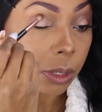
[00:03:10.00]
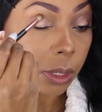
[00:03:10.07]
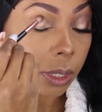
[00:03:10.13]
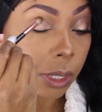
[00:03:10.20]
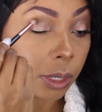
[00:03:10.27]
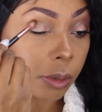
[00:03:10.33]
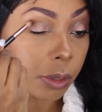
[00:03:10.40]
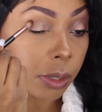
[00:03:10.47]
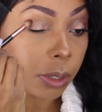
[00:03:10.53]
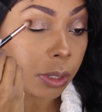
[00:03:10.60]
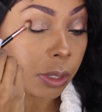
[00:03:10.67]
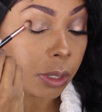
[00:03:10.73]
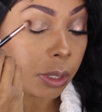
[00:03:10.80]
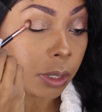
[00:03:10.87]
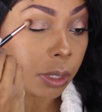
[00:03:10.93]

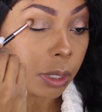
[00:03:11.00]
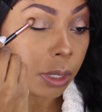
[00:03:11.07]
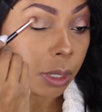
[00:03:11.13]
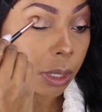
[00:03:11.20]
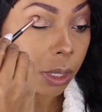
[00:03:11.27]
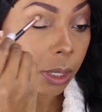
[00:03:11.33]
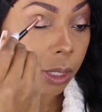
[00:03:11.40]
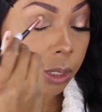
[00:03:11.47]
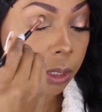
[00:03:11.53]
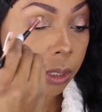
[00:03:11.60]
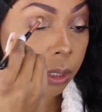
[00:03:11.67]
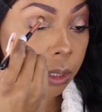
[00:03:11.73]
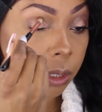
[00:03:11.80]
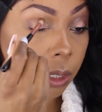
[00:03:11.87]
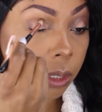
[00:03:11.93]
area. I like to
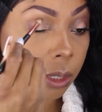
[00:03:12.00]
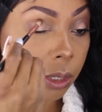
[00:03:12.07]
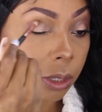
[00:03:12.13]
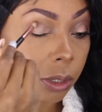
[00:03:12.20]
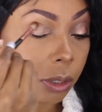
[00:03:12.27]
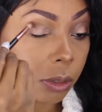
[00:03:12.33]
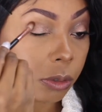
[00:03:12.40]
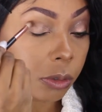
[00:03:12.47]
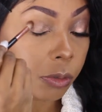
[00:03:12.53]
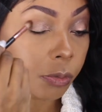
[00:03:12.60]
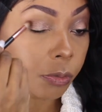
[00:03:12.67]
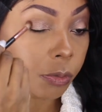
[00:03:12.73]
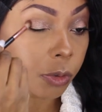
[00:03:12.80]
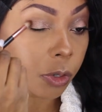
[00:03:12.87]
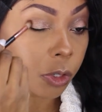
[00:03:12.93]
set the colors
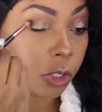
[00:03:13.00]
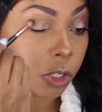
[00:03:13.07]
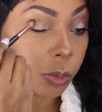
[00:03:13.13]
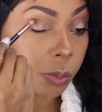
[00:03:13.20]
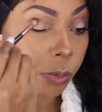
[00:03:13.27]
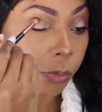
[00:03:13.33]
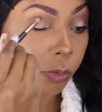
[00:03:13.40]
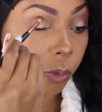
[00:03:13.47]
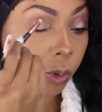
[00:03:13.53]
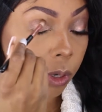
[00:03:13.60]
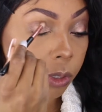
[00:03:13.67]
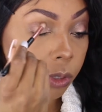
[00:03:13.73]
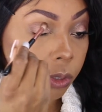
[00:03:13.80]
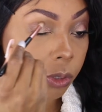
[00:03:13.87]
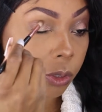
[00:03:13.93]
first before
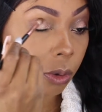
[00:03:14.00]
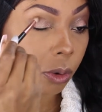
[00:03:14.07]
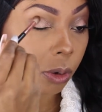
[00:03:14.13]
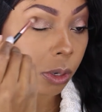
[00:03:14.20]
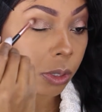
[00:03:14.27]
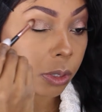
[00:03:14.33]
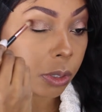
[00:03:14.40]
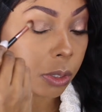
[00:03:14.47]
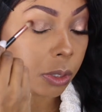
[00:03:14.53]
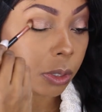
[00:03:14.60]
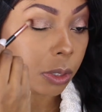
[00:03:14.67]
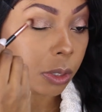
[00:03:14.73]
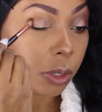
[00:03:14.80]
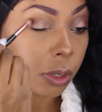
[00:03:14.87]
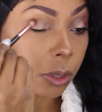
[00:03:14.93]
I start
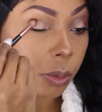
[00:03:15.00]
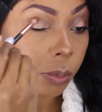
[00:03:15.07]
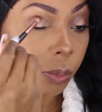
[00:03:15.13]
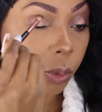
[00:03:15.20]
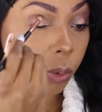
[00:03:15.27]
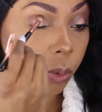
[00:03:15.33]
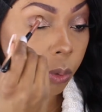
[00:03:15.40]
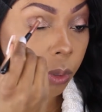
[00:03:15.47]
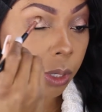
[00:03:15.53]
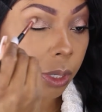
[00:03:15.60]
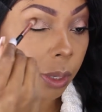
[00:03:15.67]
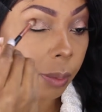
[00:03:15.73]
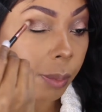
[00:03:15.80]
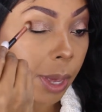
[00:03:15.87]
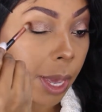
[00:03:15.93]
pulling
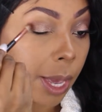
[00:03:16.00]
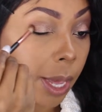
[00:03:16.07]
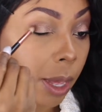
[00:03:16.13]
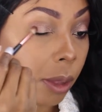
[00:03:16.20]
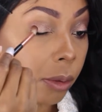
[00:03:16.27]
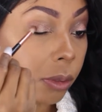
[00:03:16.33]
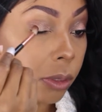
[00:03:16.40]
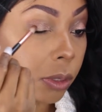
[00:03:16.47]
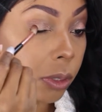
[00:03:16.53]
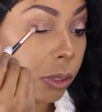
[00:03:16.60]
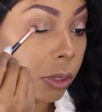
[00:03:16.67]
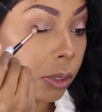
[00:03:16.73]
them out.